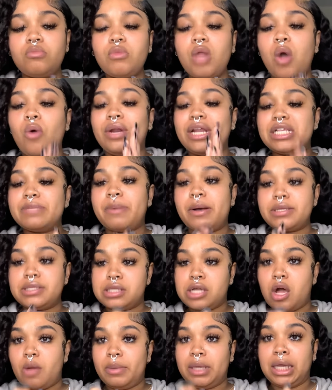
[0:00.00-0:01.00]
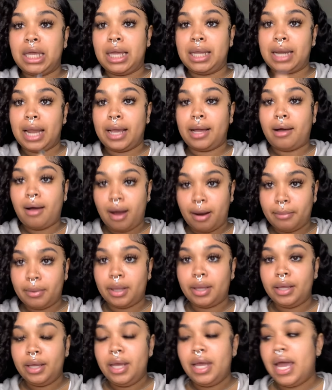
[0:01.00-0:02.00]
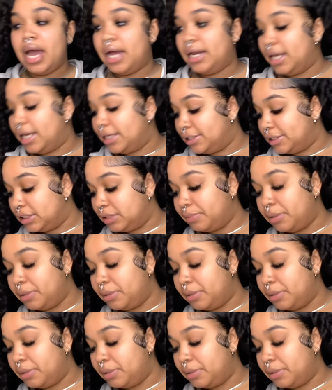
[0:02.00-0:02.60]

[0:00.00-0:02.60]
or this person gonna be getting that karma, and that's just